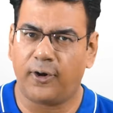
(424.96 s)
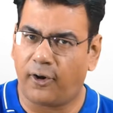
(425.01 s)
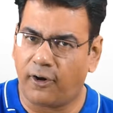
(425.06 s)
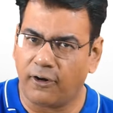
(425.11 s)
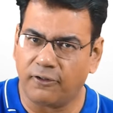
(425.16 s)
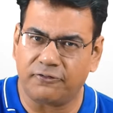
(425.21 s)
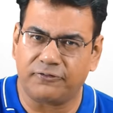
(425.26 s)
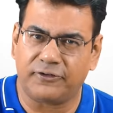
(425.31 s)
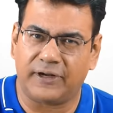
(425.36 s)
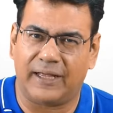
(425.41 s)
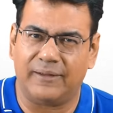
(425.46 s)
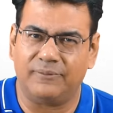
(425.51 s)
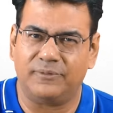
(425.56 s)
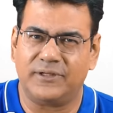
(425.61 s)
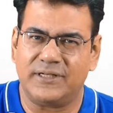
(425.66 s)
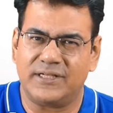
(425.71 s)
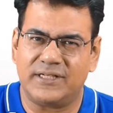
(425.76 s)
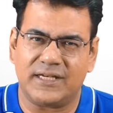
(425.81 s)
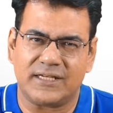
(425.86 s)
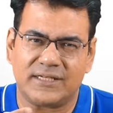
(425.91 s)
lot of times
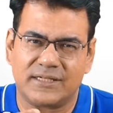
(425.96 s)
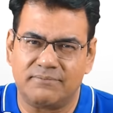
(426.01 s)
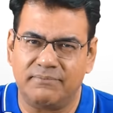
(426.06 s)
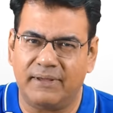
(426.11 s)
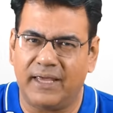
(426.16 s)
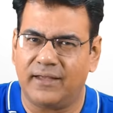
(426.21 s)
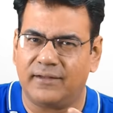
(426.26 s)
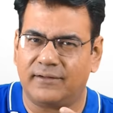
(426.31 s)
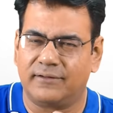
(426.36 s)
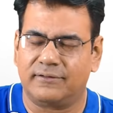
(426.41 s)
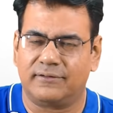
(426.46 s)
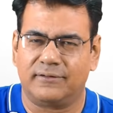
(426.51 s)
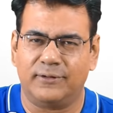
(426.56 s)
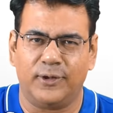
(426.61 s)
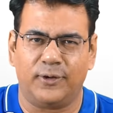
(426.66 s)
it just makes,